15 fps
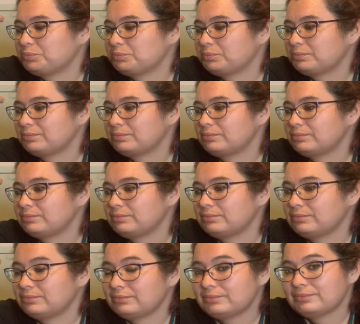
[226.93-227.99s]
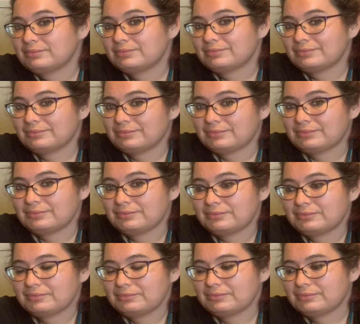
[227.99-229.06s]

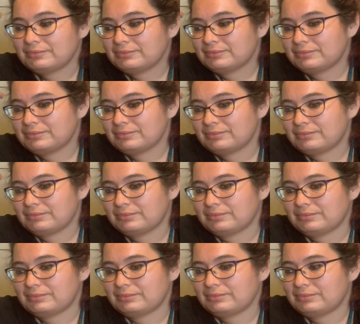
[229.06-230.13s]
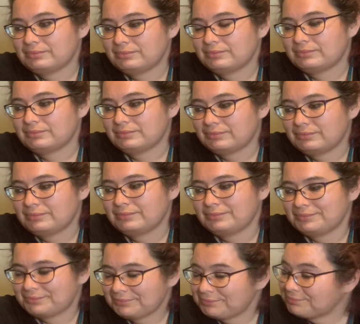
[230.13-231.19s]

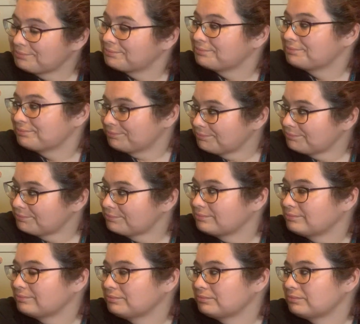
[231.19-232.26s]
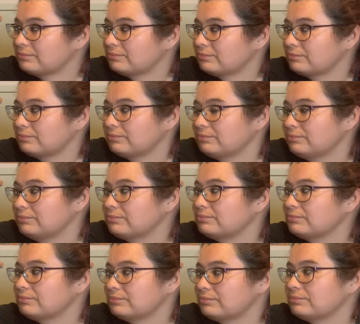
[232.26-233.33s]

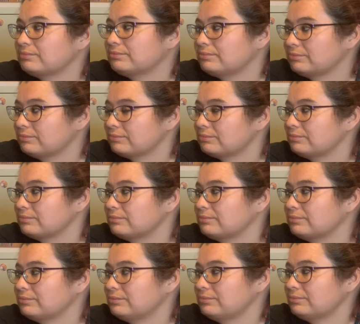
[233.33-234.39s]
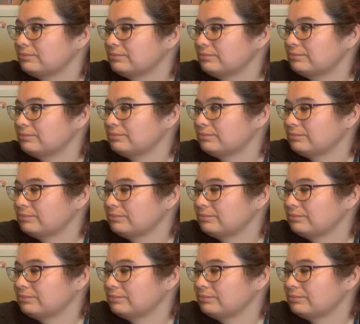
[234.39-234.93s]
[no speech]